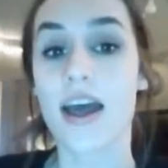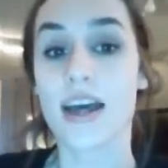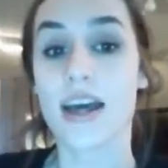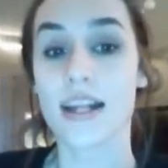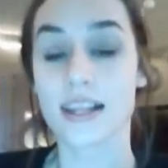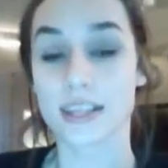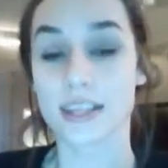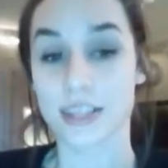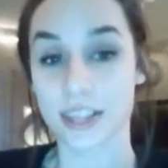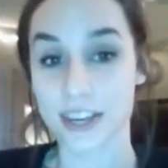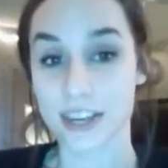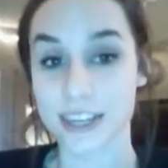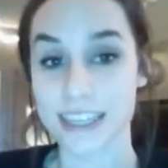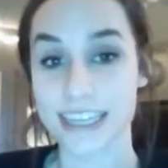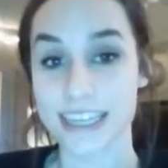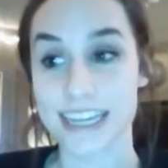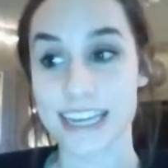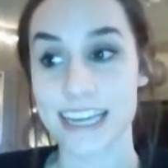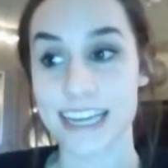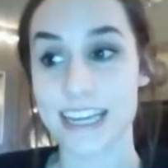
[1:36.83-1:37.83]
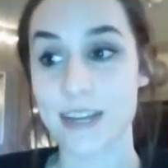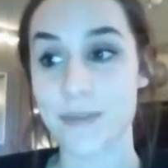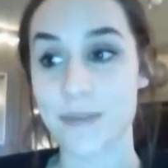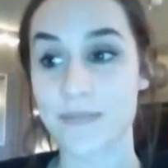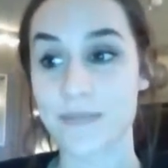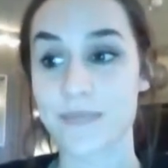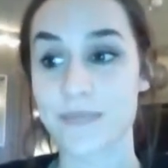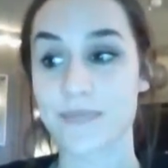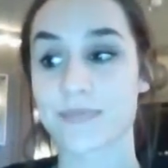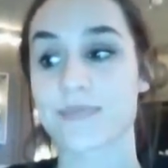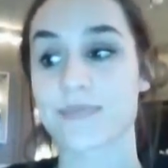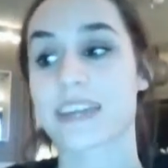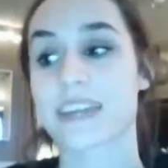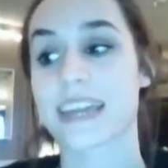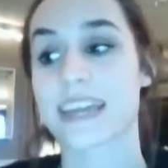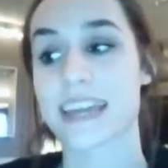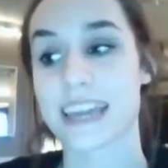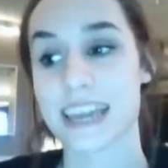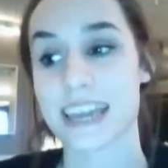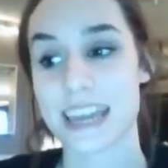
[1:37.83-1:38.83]
learning
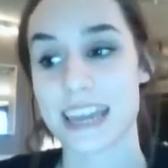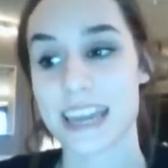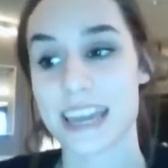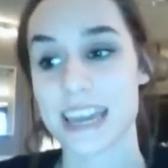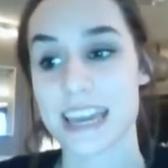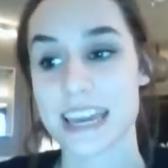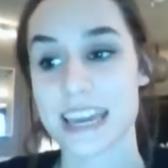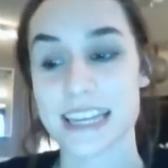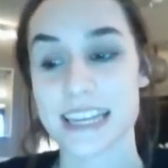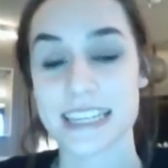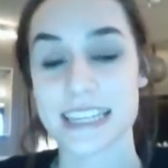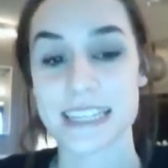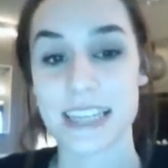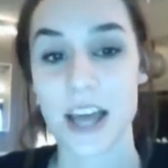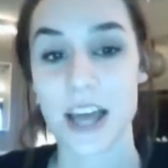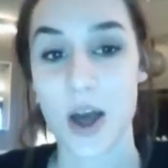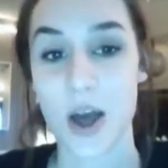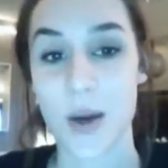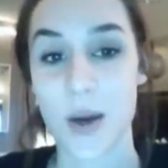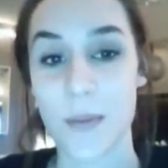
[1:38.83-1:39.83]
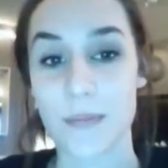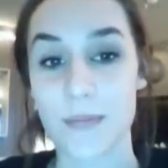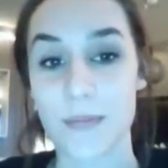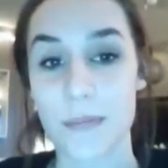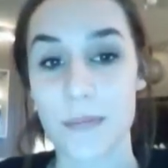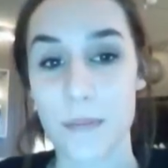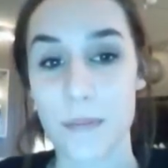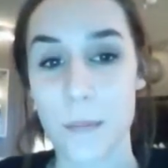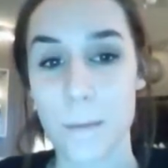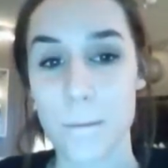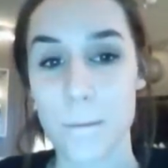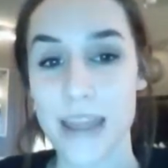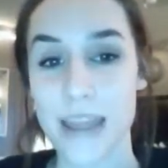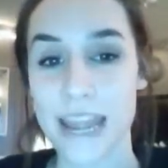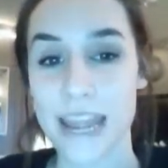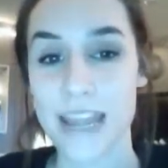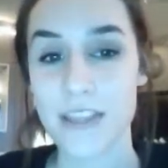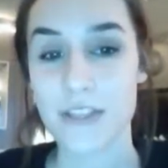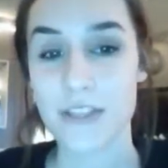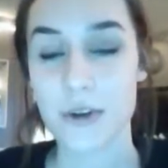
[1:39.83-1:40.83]
is
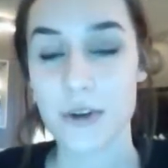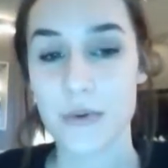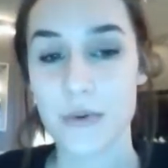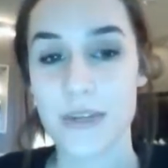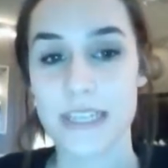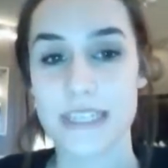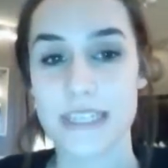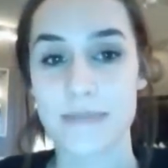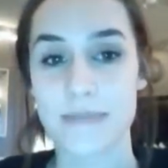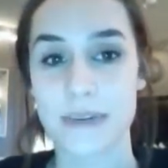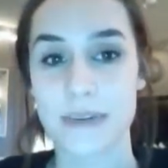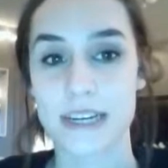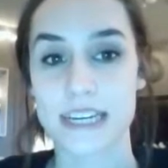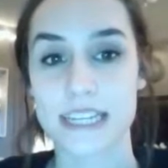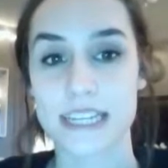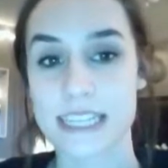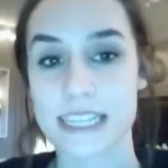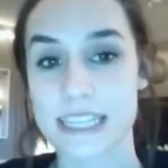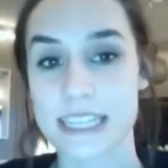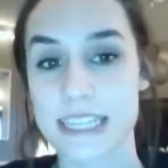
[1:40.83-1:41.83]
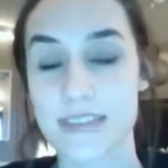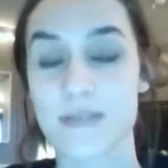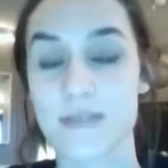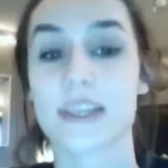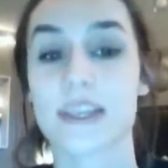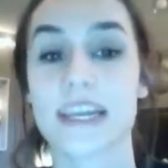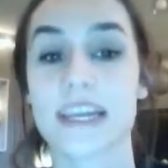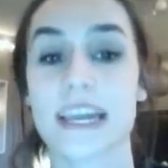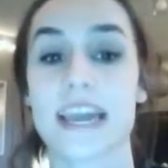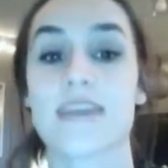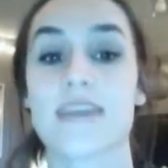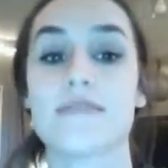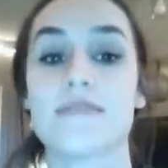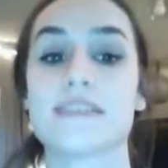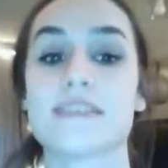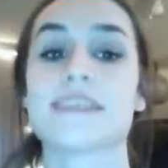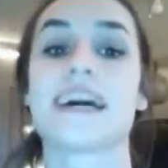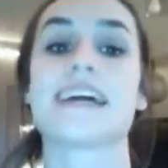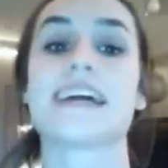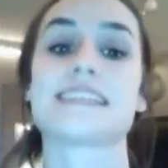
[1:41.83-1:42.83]
made through experiences. He really
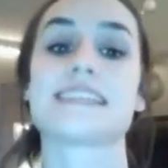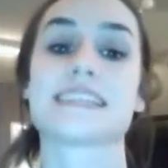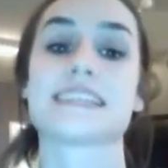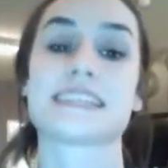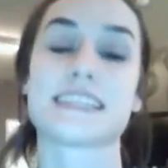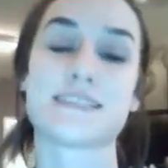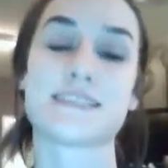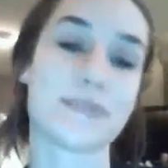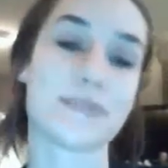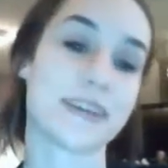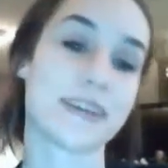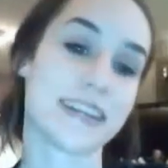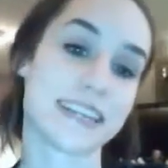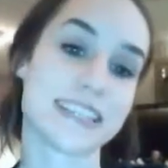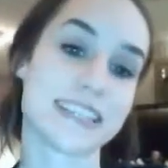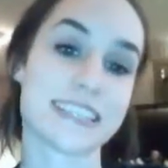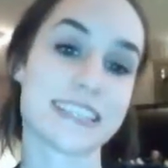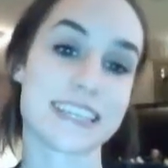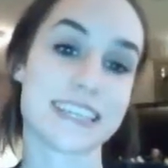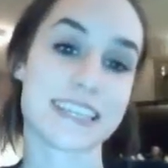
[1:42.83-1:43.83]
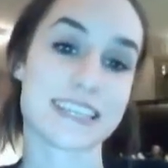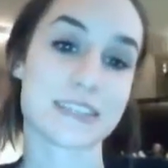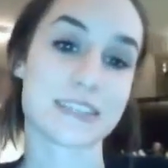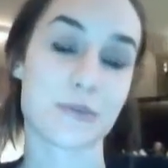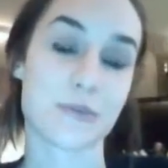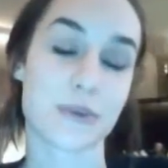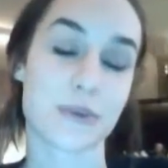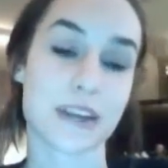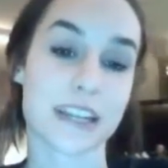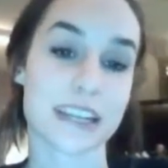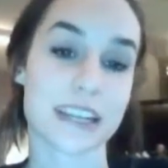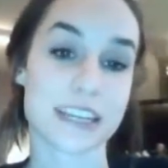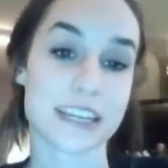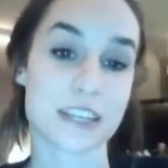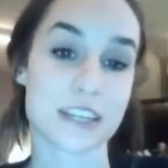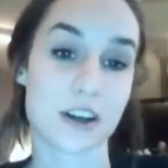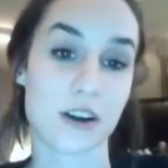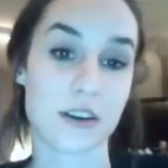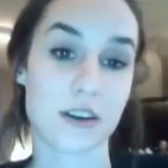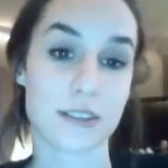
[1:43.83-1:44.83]
emphasized experiences when he
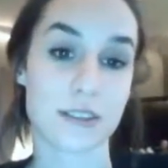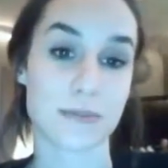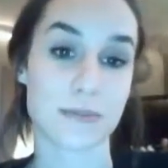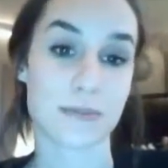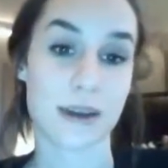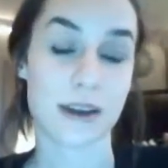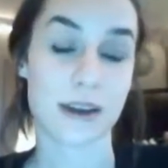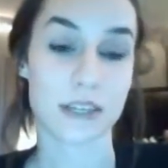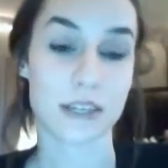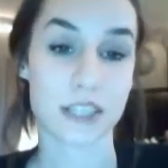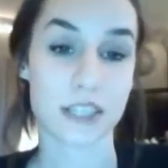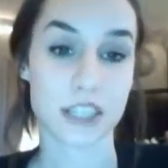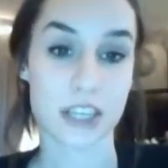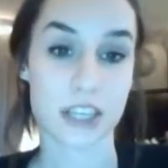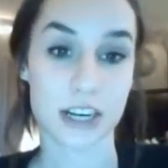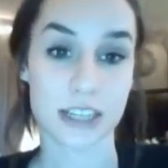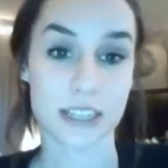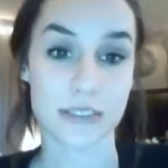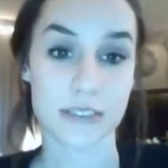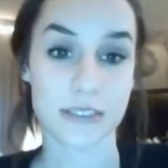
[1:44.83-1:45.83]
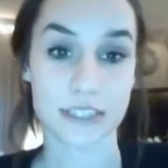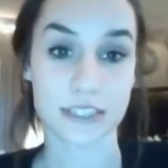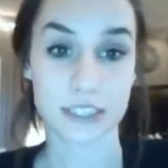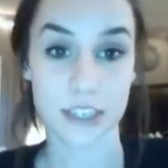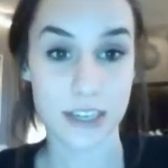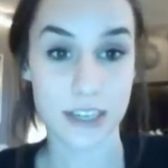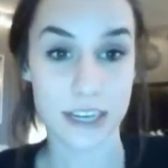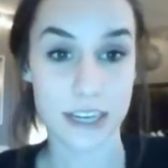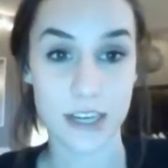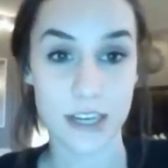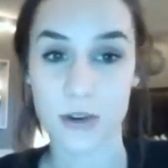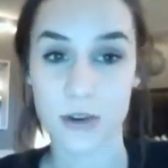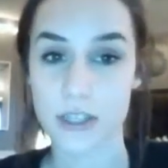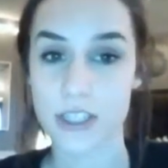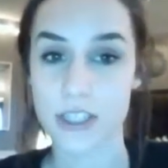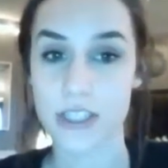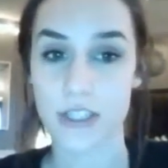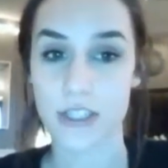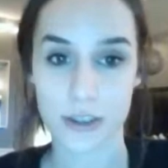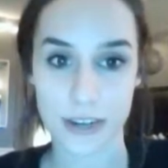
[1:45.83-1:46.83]
talked about constructivist learning or
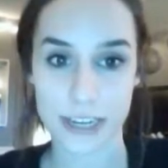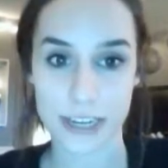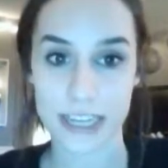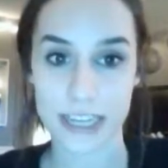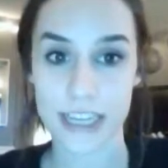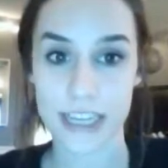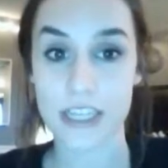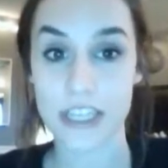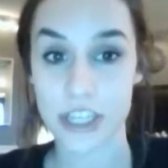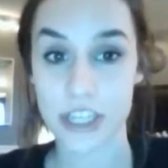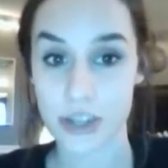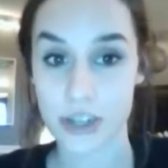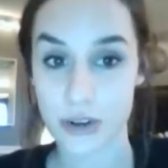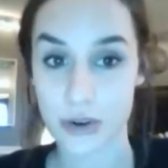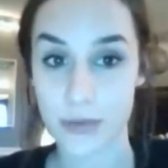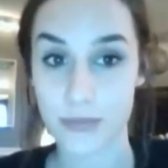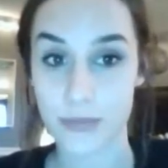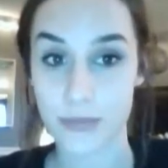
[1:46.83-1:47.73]
just learning in general.